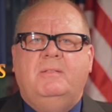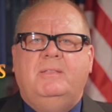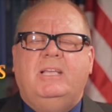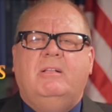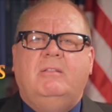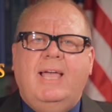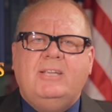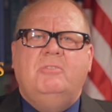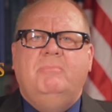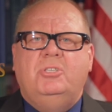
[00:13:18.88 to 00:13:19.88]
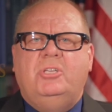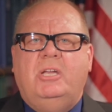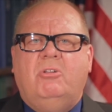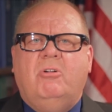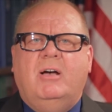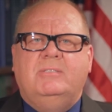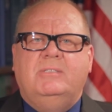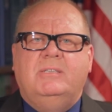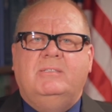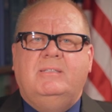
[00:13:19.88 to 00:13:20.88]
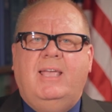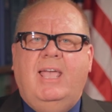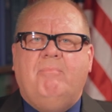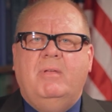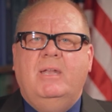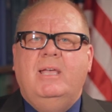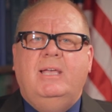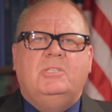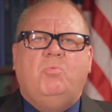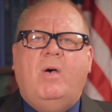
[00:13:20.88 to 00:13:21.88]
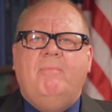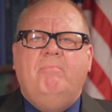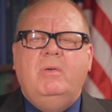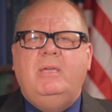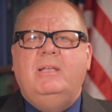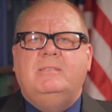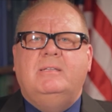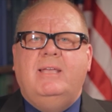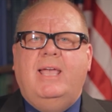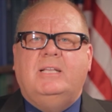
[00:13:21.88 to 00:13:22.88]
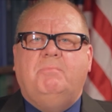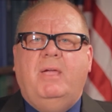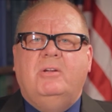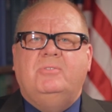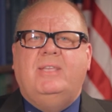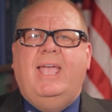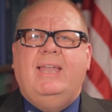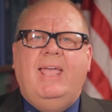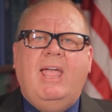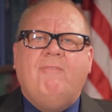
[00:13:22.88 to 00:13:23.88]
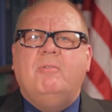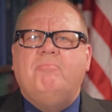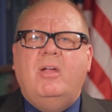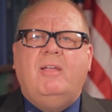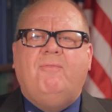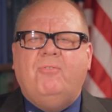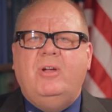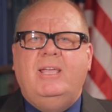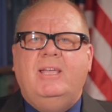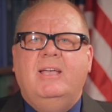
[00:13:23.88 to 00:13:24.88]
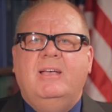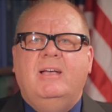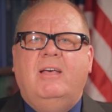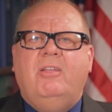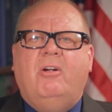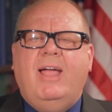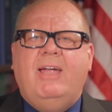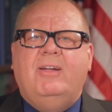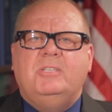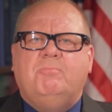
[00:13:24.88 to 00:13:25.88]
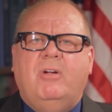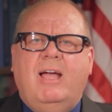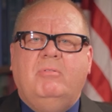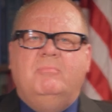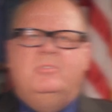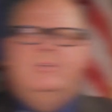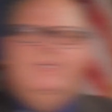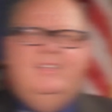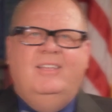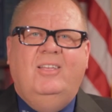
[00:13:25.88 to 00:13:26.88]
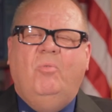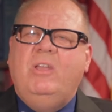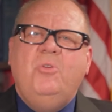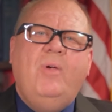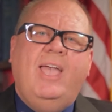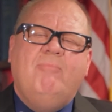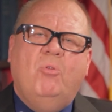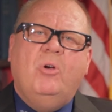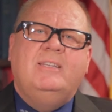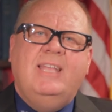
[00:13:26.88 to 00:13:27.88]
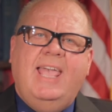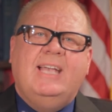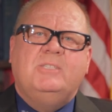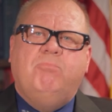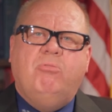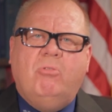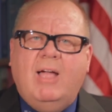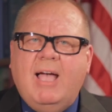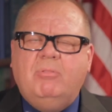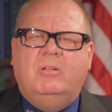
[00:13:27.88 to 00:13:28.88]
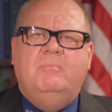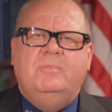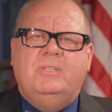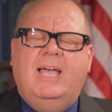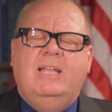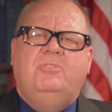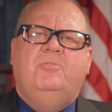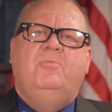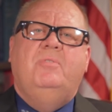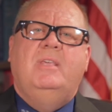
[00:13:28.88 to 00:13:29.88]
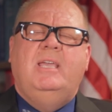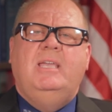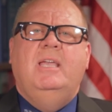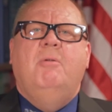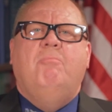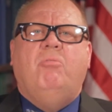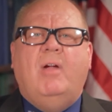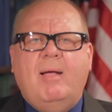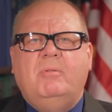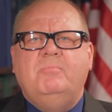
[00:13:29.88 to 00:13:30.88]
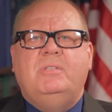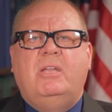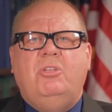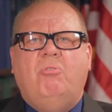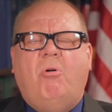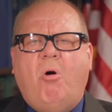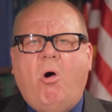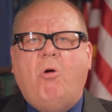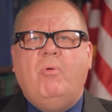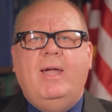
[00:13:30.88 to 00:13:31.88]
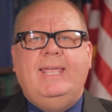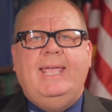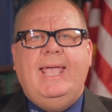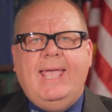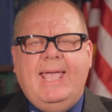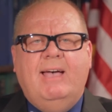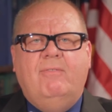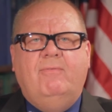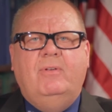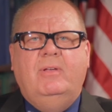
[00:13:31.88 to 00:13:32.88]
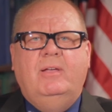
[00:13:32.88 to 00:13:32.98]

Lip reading: The collection machine causes this to happen. It's why millions of taxpayers can't ever break free of their IRS problems. When you add more tax problems onto the problems that you already have,